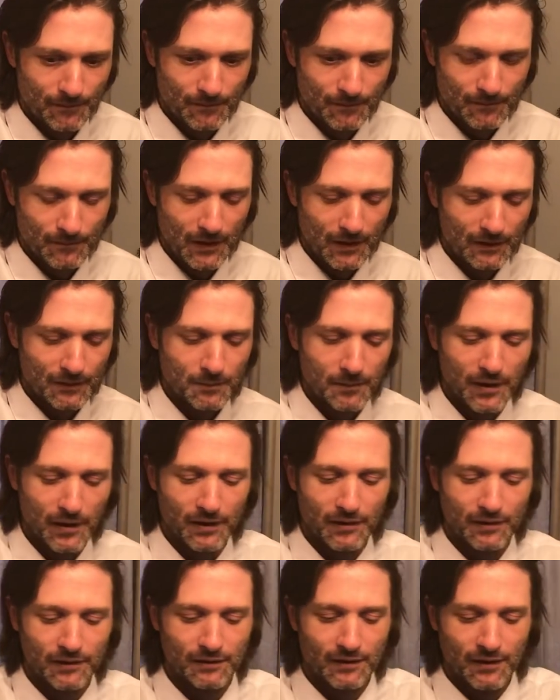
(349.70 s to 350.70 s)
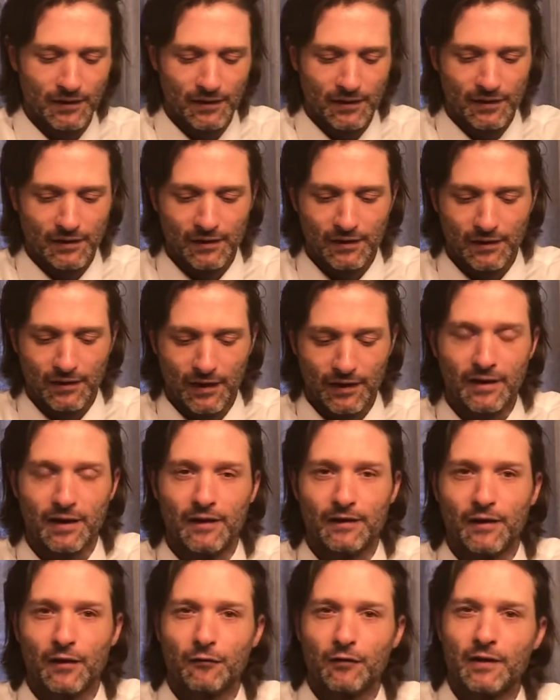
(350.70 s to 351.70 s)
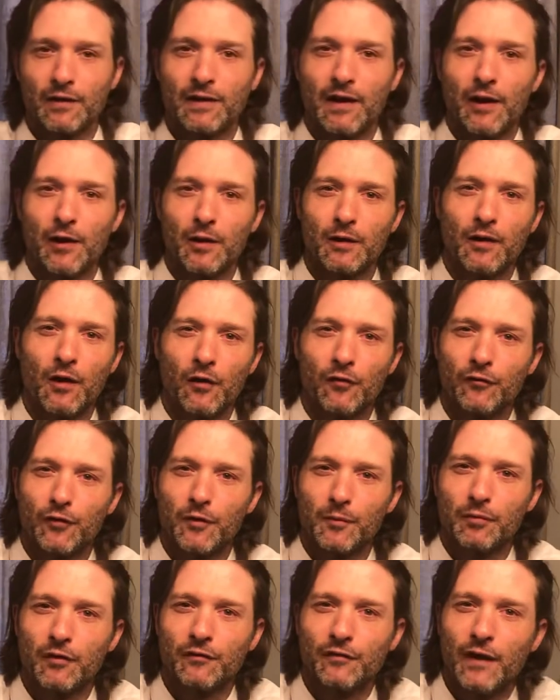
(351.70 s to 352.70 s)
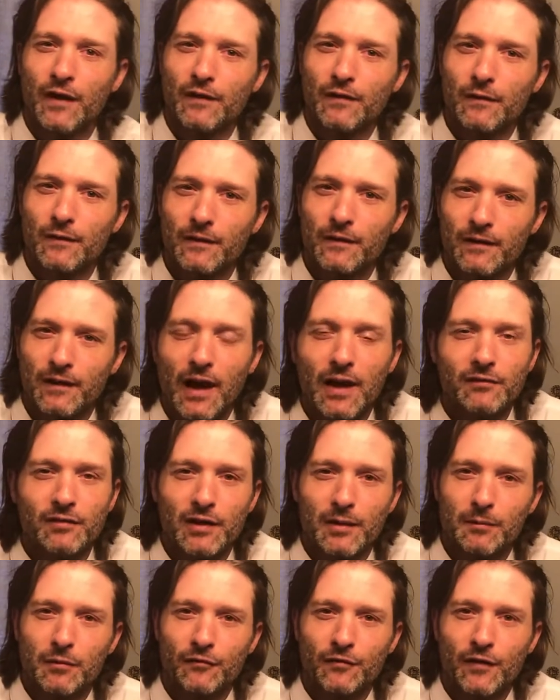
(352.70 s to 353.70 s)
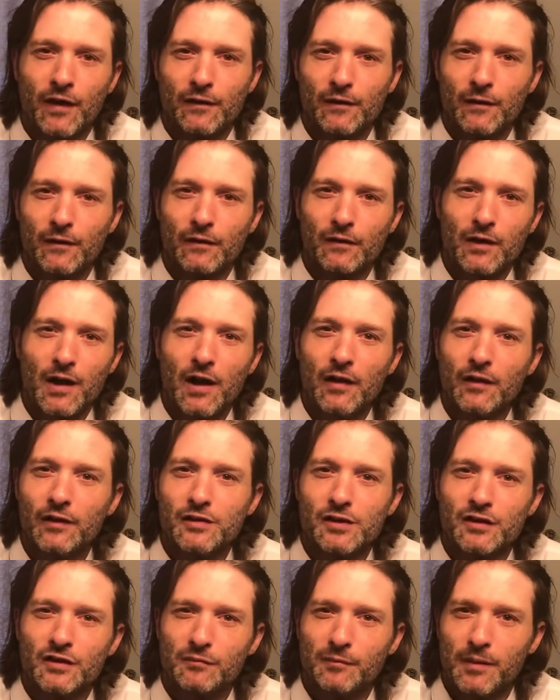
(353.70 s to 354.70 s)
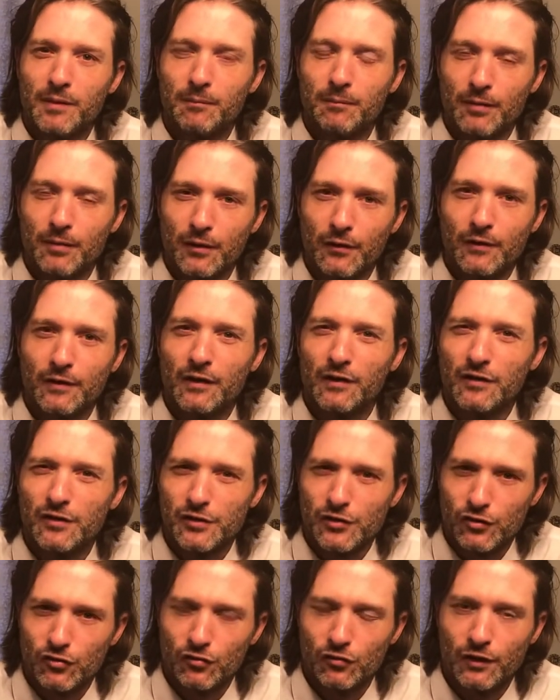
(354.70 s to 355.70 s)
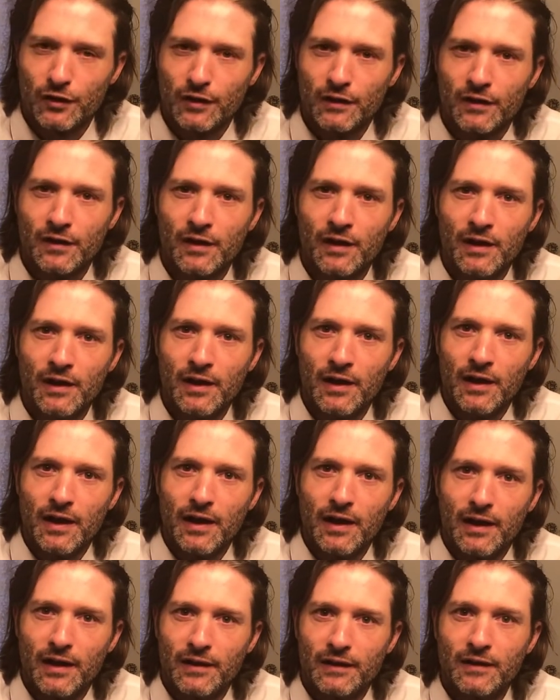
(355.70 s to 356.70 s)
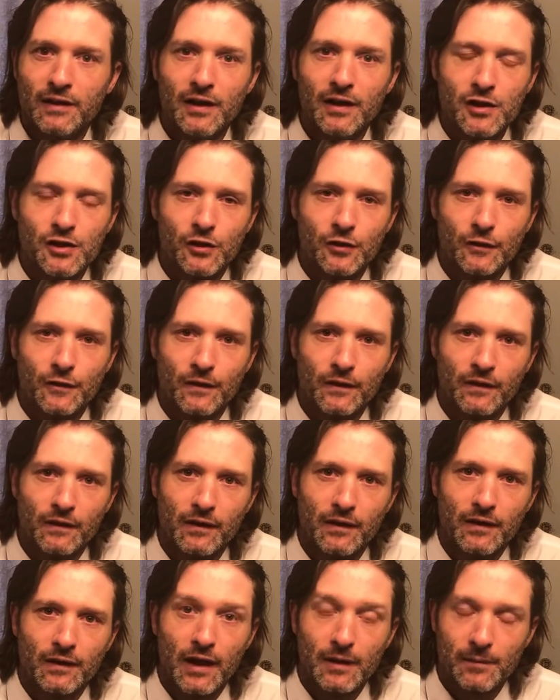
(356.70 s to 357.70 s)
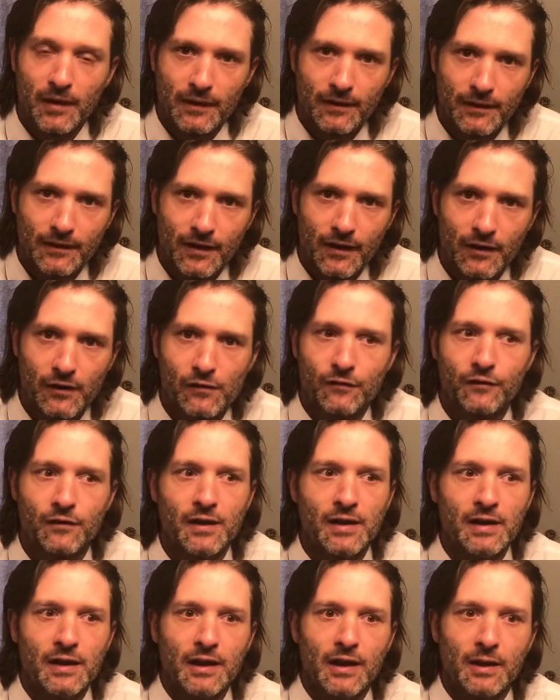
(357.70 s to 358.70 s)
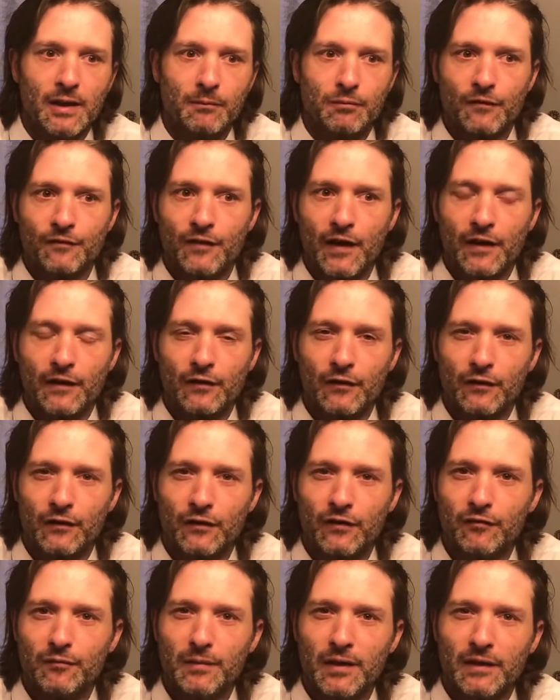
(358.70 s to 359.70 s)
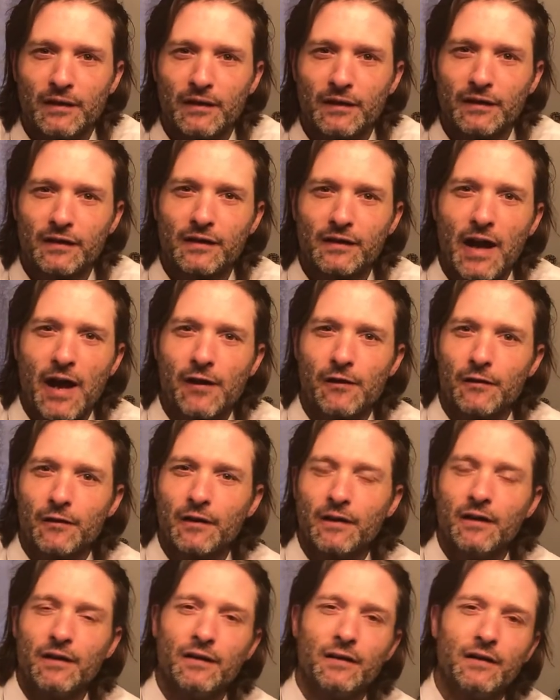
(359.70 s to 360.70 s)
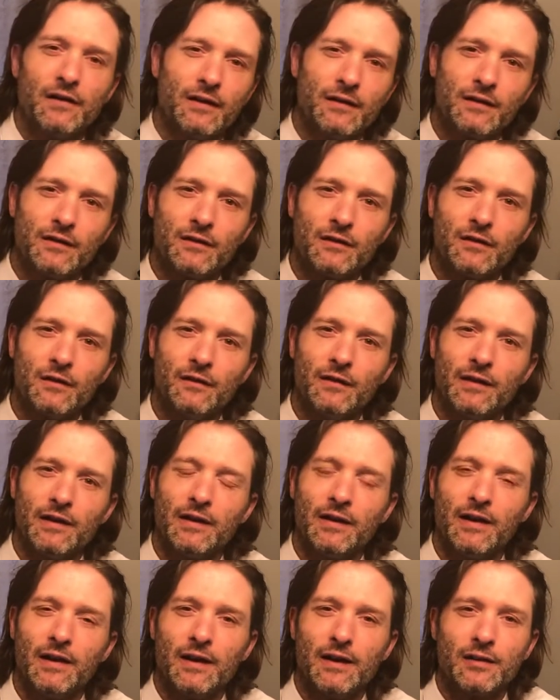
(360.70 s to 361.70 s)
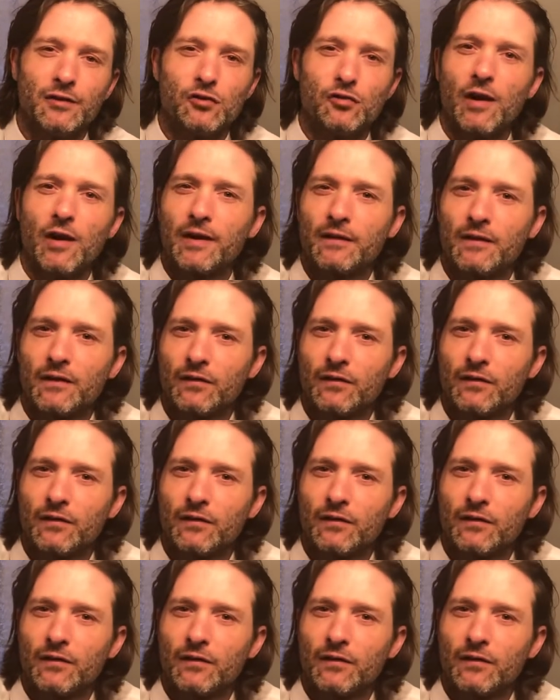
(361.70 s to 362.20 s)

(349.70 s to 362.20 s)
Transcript: These men, again, they're retired Harvard professors and Ivy League professors. Colleges have been burned and destroyed, and teachers like myself and professors have been scattered to the dregs of